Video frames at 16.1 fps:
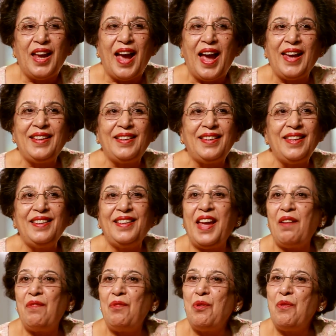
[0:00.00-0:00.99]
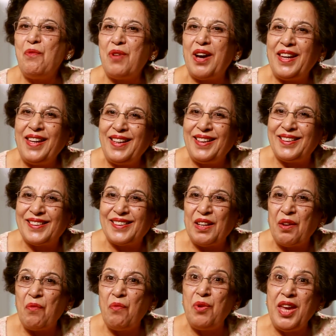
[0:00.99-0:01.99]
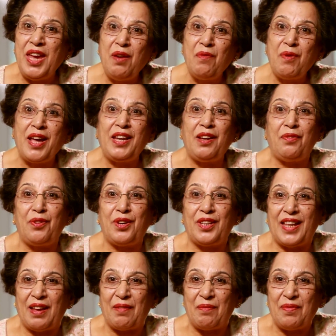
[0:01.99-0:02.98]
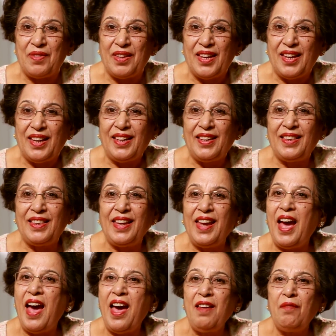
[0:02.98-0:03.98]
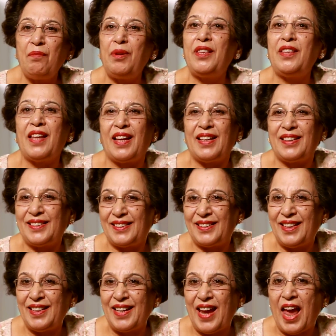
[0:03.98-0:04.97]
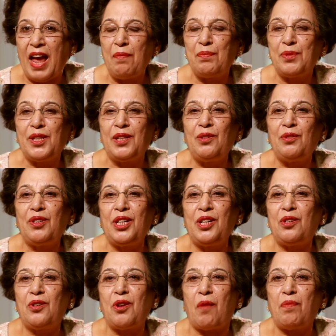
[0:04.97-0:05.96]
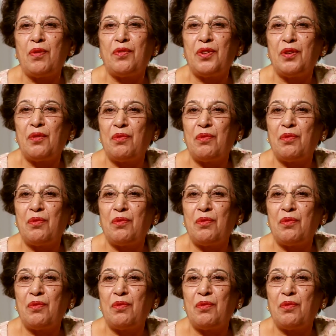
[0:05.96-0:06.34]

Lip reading: I think they have no worries. We worry for them. They are bindas. They are absolutely top of the